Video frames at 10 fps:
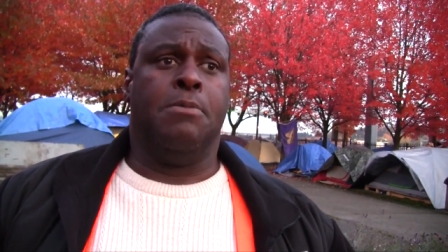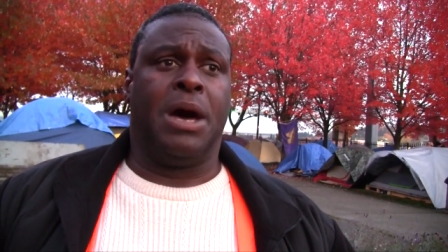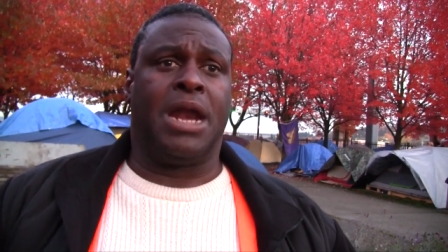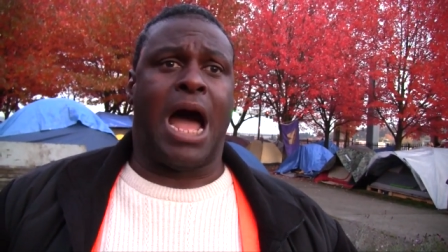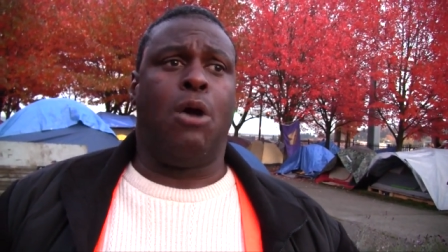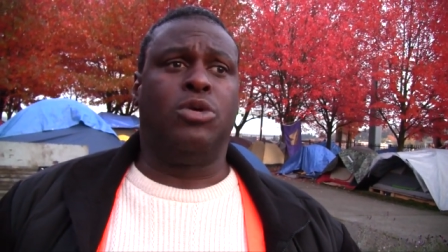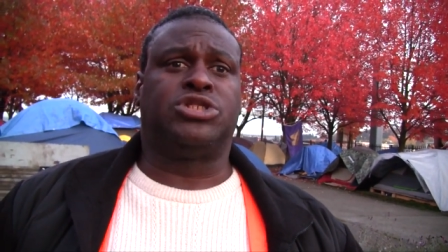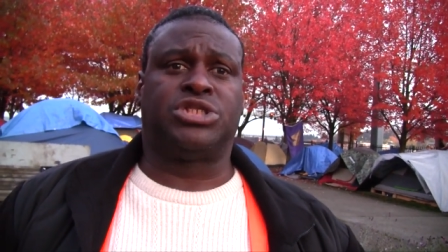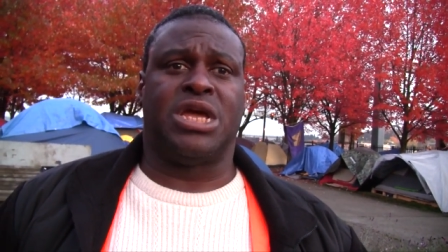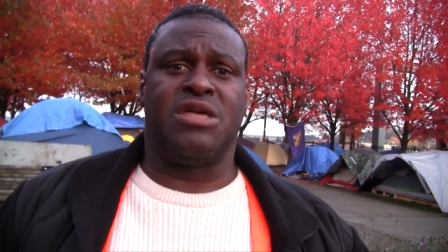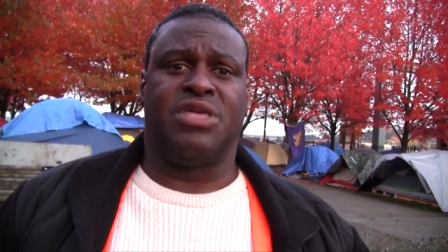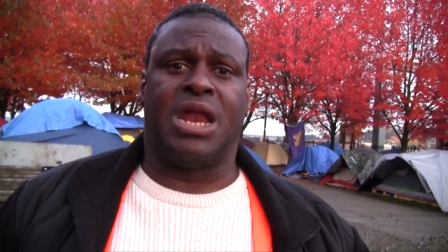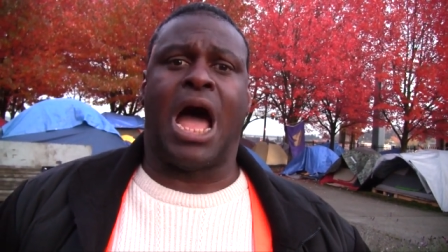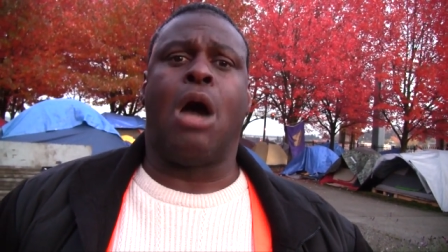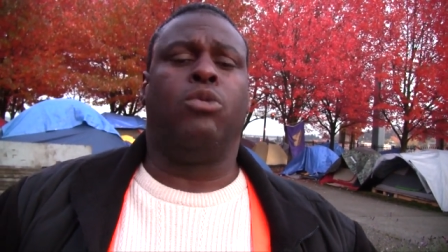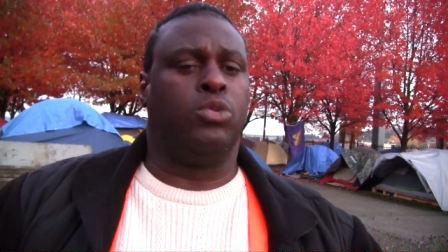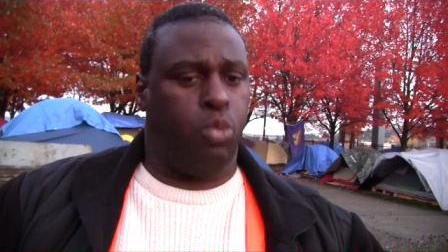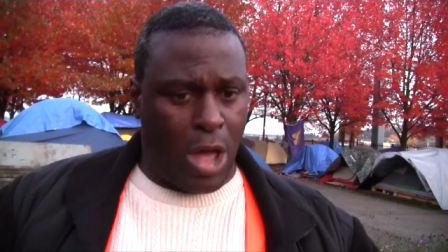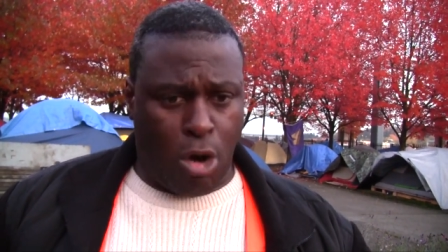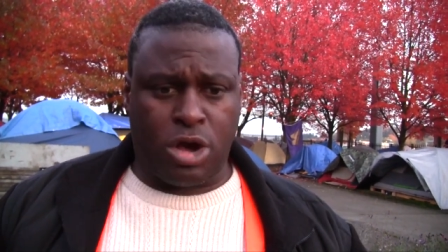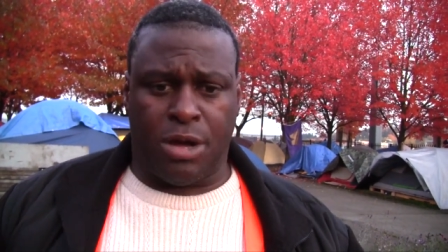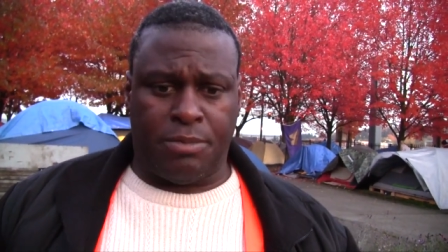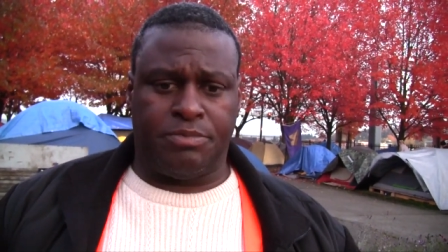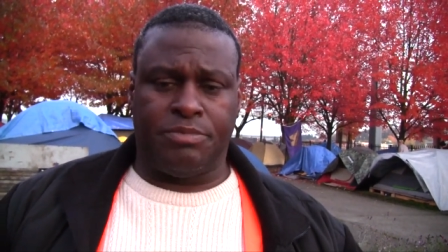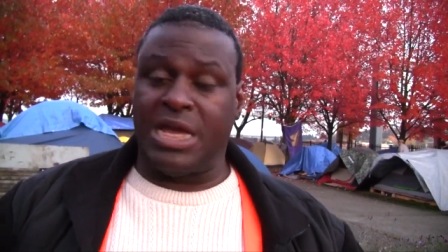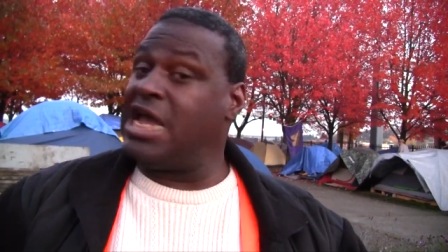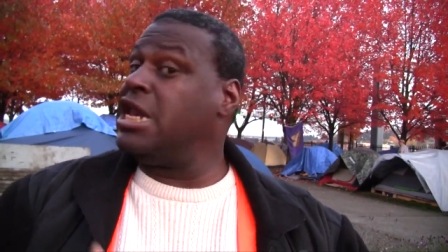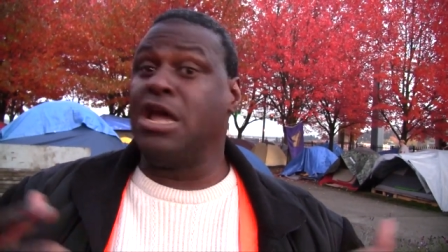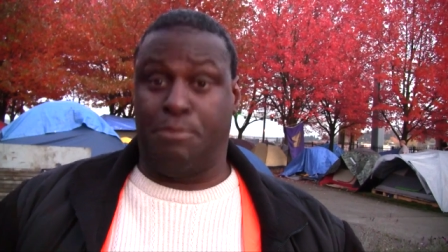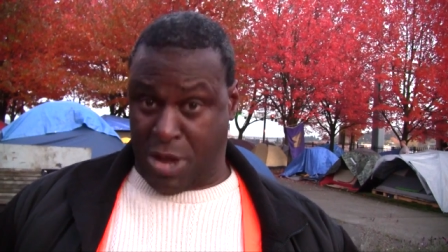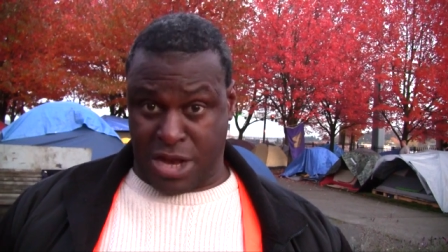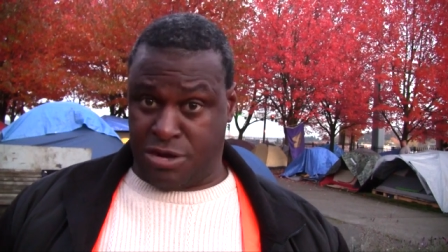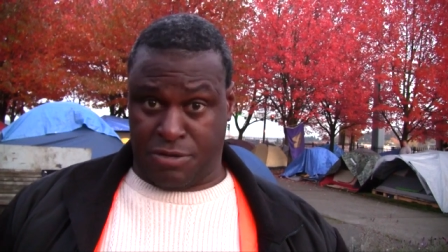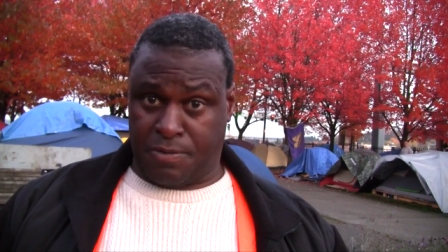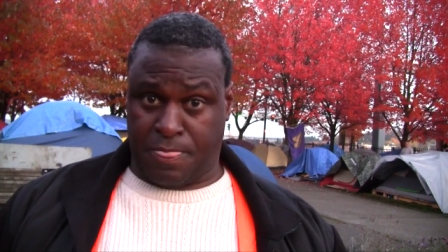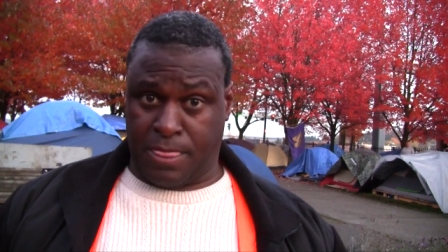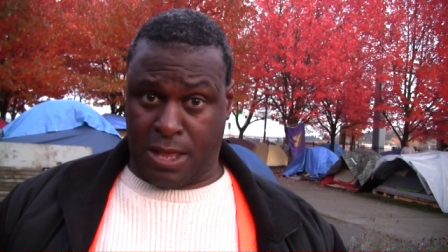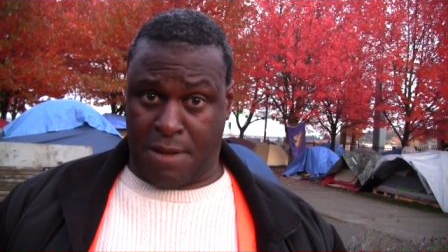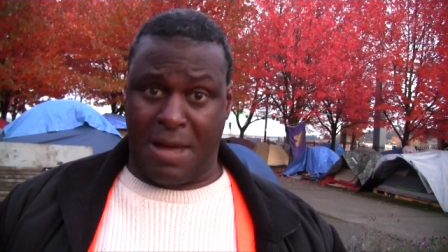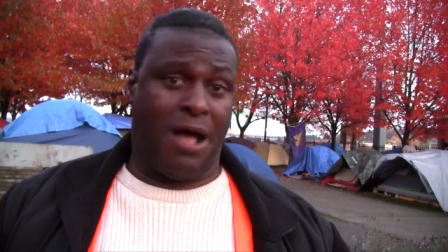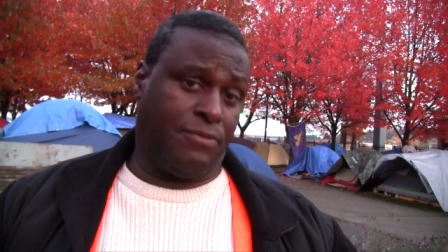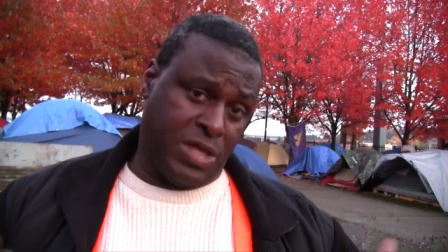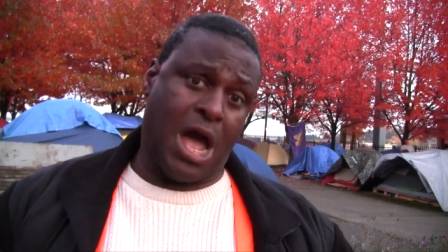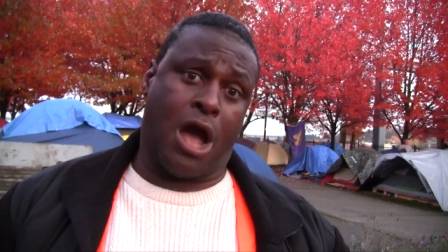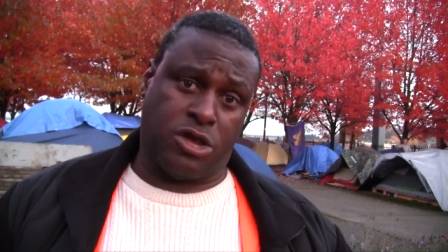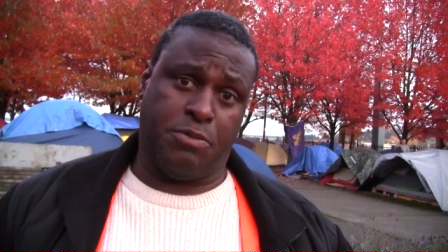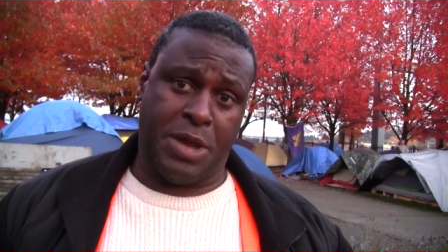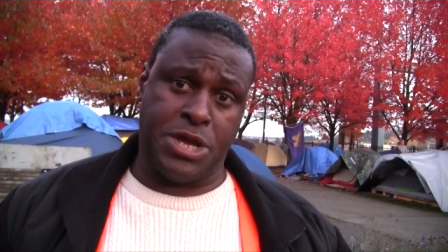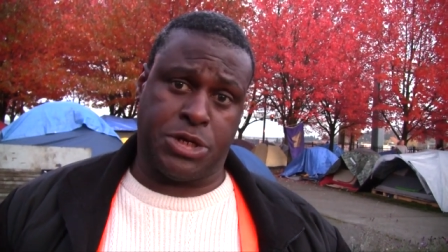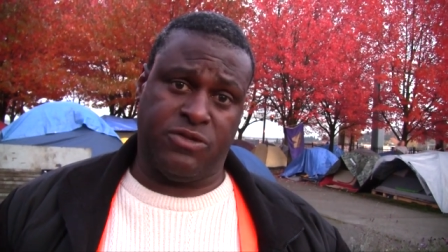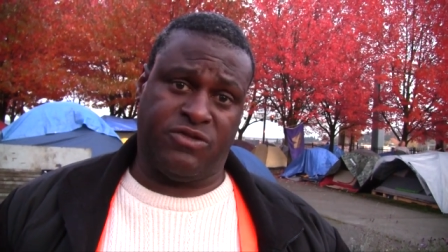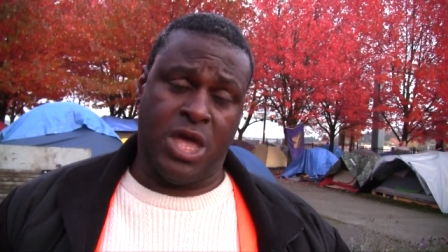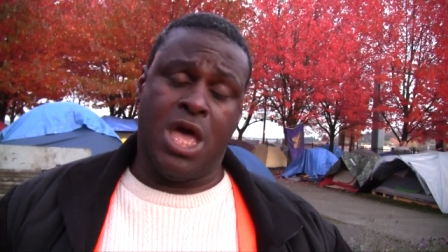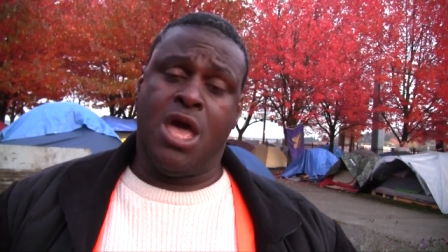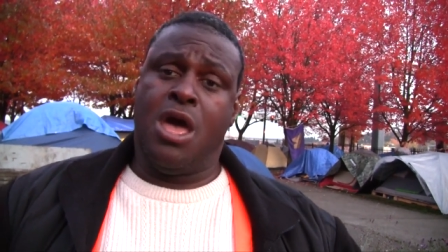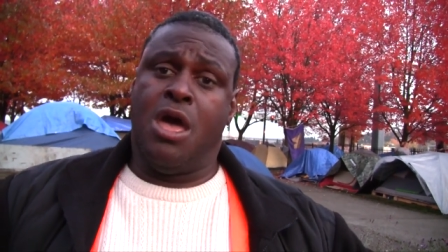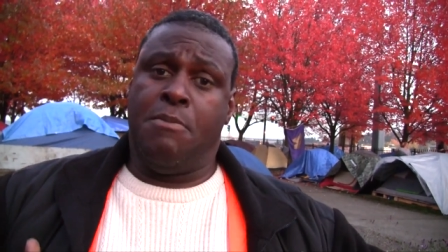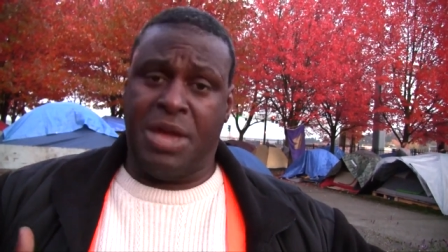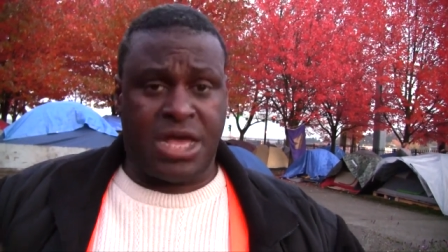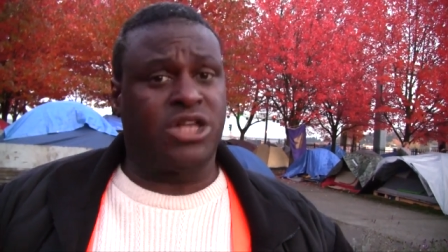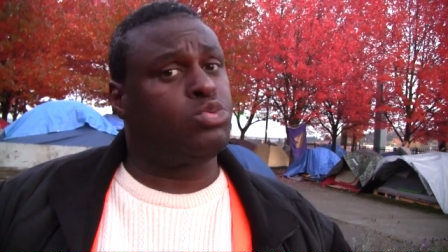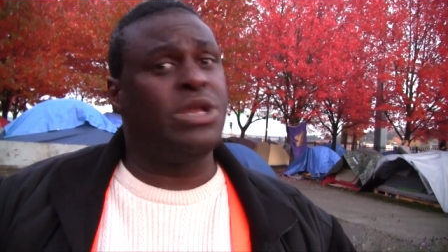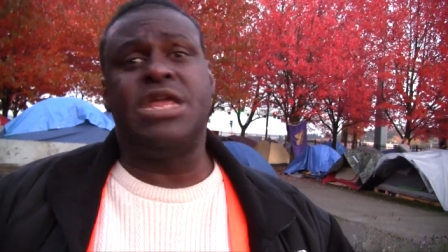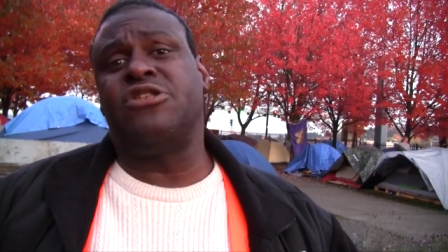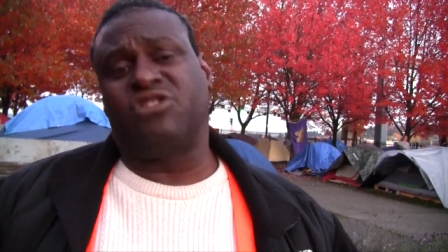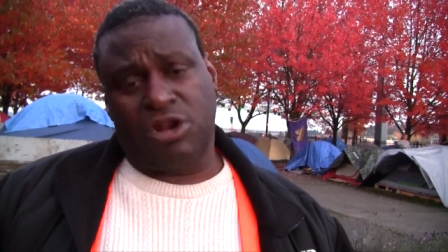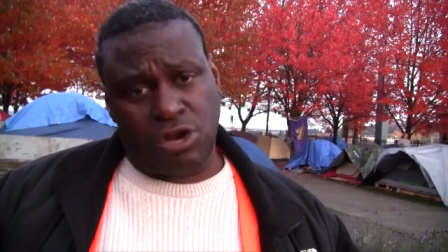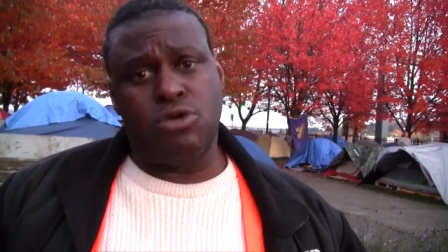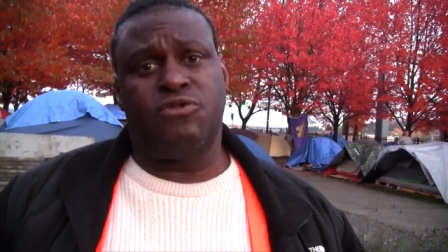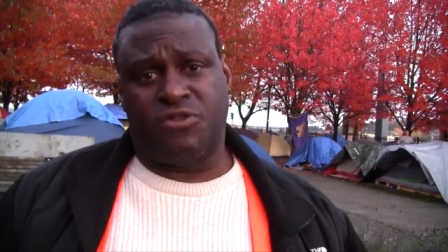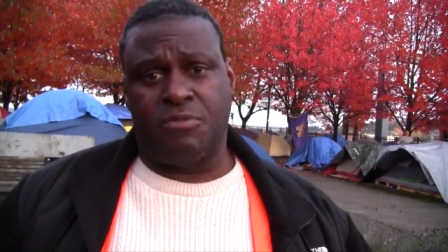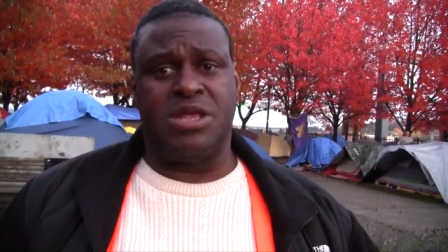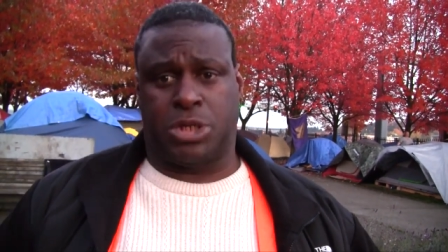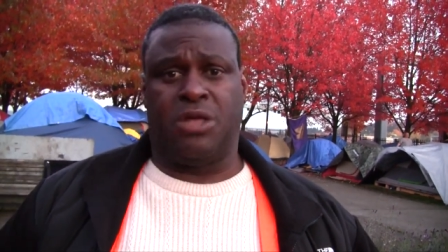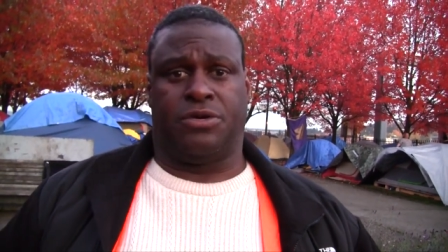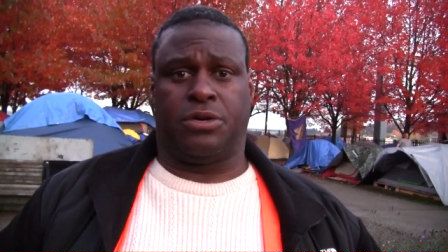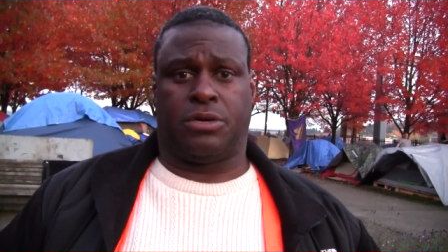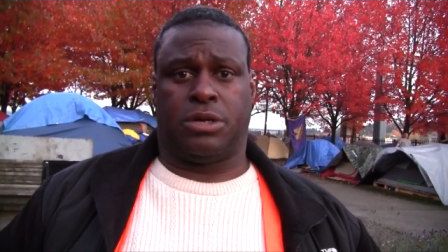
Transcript: But I would say that I would welcome any opinion about the occupations because we need to learn from each other.